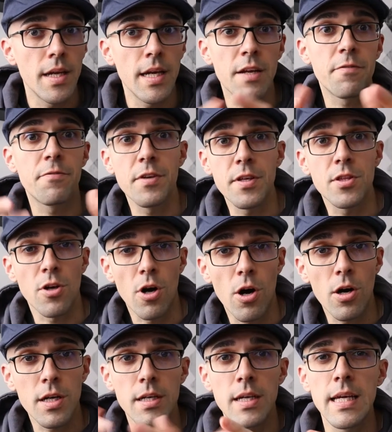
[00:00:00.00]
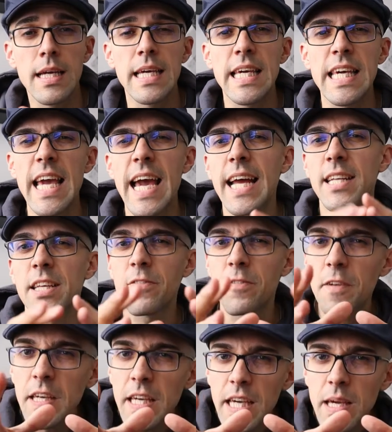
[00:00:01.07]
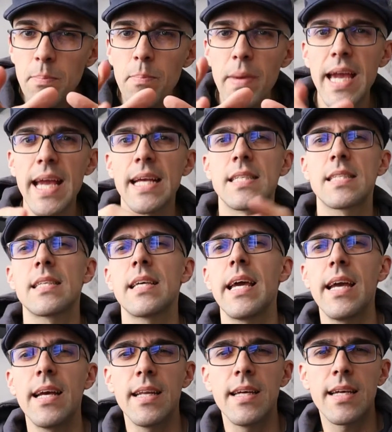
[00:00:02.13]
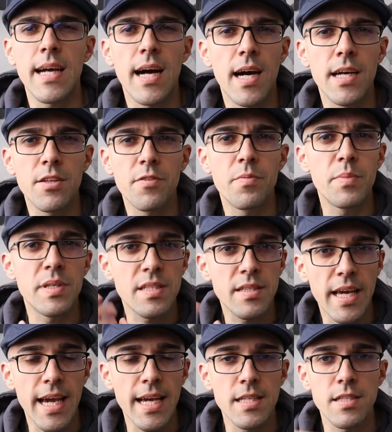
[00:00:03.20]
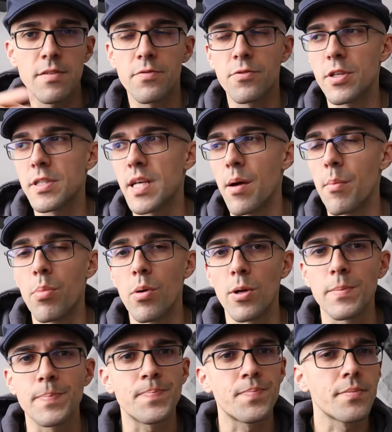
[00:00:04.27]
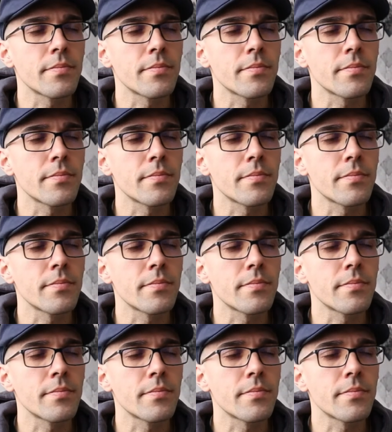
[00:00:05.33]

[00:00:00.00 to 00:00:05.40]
a free talk, and if he makes any kind of mistakes, for example,